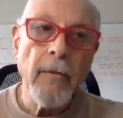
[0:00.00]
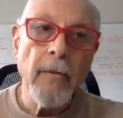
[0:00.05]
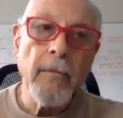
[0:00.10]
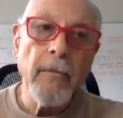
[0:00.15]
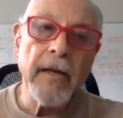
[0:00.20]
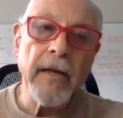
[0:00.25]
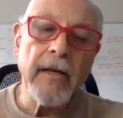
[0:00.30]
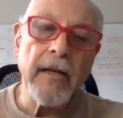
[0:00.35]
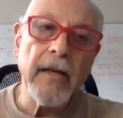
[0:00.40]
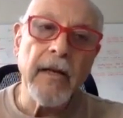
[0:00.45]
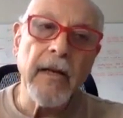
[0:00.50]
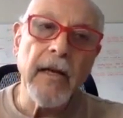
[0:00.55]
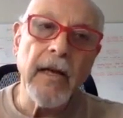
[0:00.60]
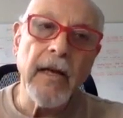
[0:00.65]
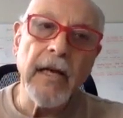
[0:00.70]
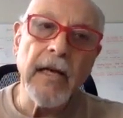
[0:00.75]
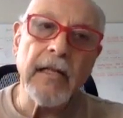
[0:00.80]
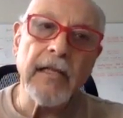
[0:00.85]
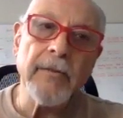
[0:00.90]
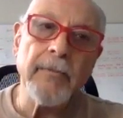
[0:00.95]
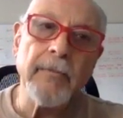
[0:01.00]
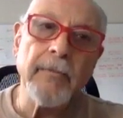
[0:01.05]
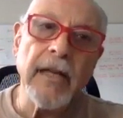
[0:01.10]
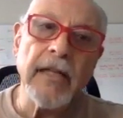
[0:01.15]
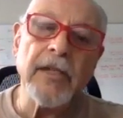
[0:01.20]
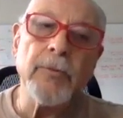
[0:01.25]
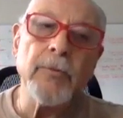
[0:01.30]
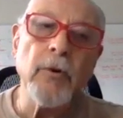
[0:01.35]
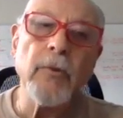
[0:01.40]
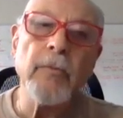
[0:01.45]
But it's
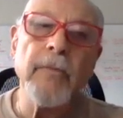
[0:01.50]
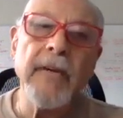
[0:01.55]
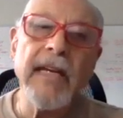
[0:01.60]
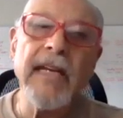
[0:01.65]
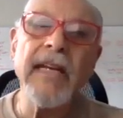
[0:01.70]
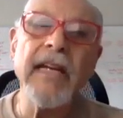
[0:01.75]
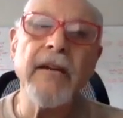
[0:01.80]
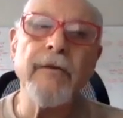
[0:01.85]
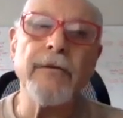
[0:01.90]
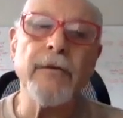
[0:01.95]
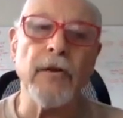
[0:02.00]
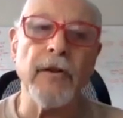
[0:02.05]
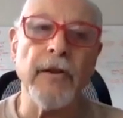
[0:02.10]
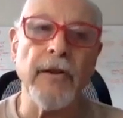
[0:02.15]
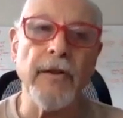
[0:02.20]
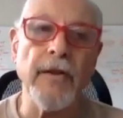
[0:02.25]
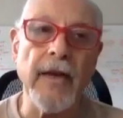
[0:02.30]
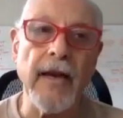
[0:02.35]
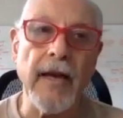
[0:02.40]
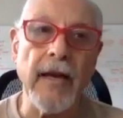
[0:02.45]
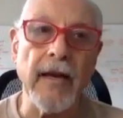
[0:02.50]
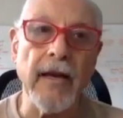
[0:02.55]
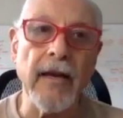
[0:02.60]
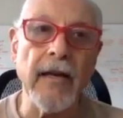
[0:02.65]
much more meaningful than that.